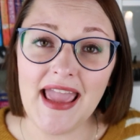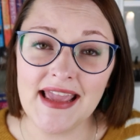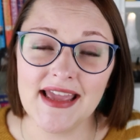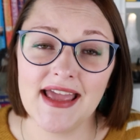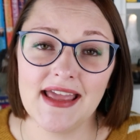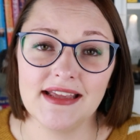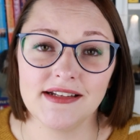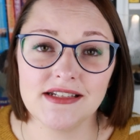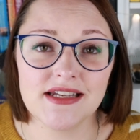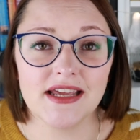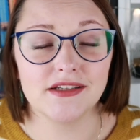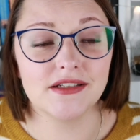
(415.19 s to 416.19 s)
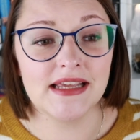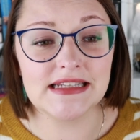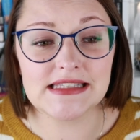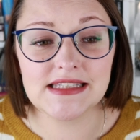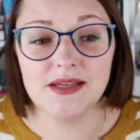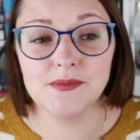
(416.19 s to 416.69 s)
and
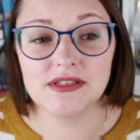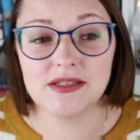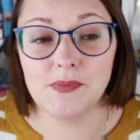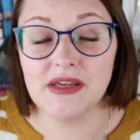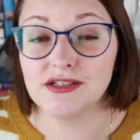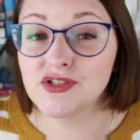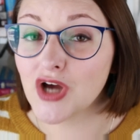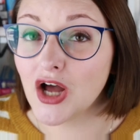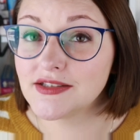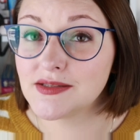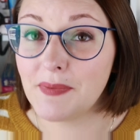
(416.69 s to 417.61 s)
it seems to be Dot's